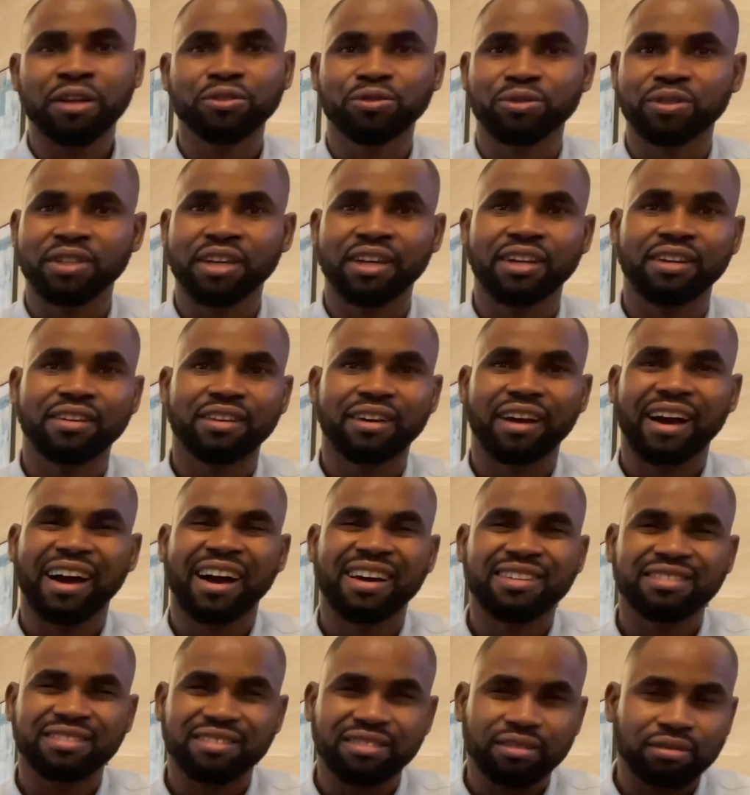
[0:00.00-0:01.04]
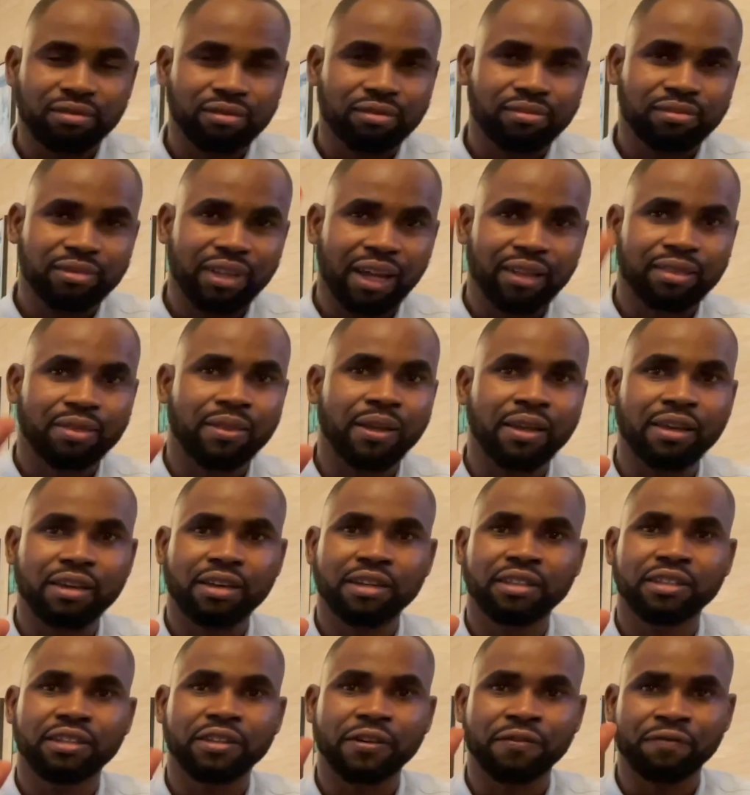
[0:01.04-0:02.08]
today and start
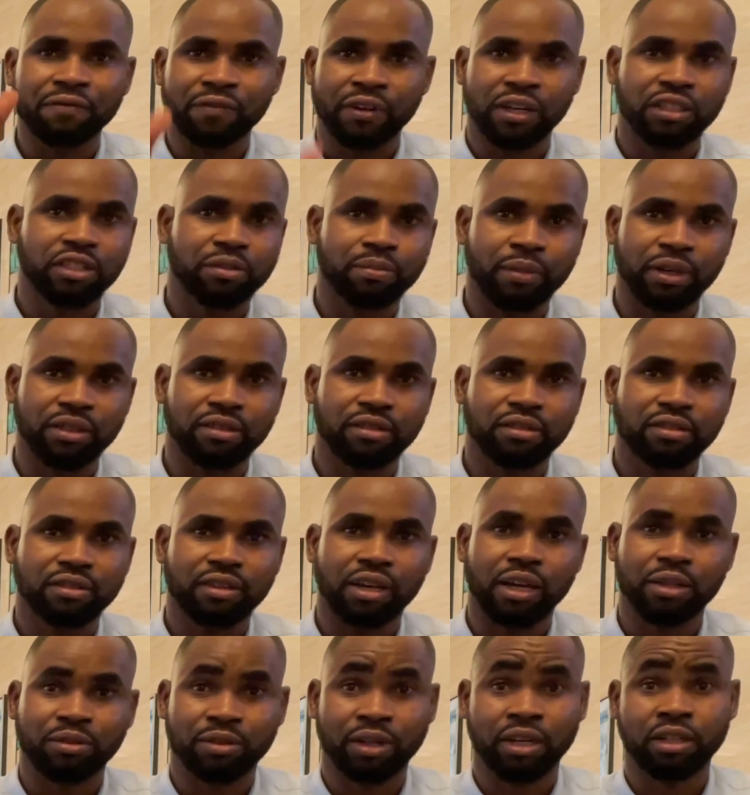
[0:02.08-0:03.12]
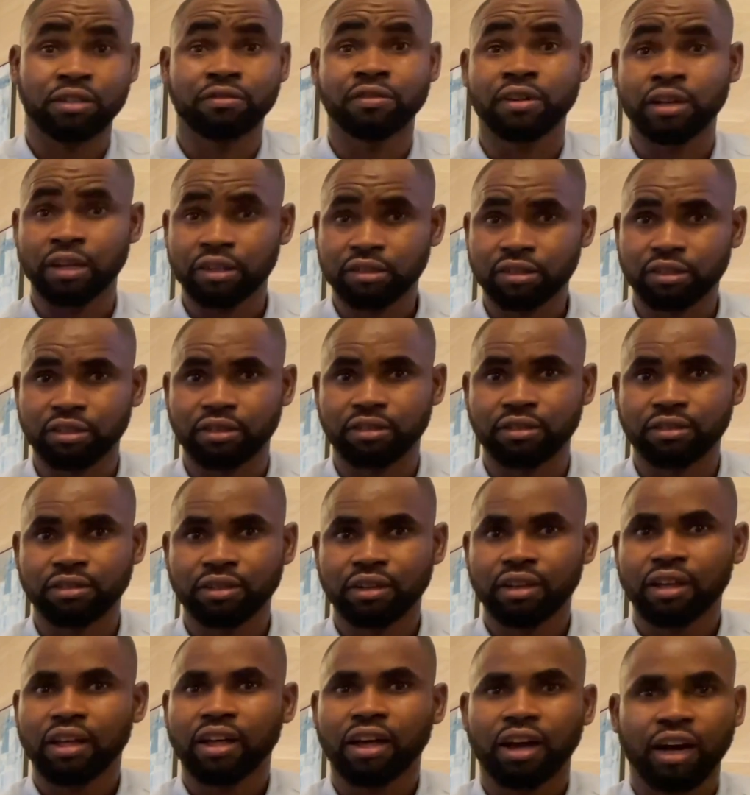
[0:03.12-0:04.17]
thinking investments, especially in real estate.
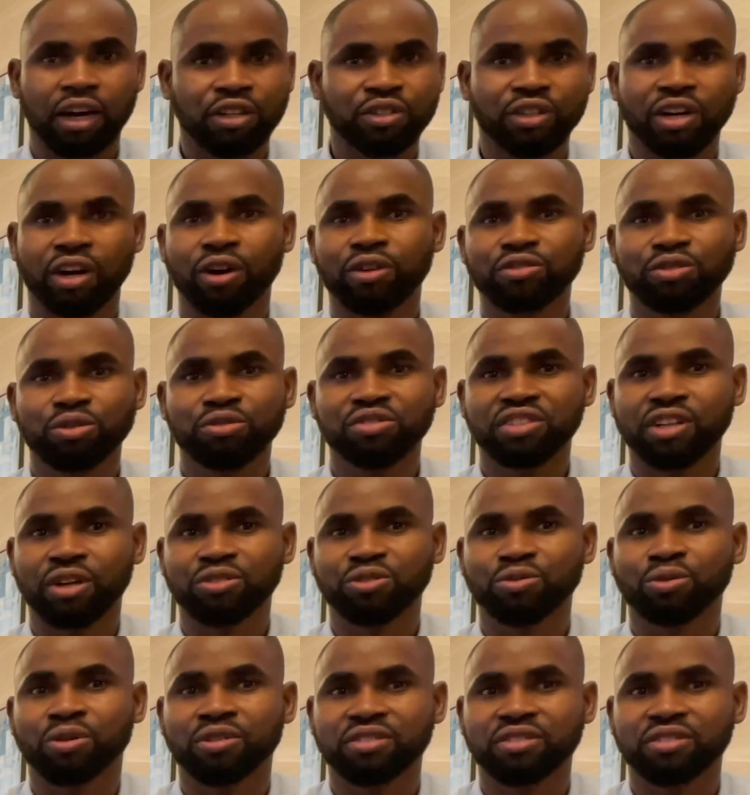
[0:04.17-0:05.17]
And you can also reach out to us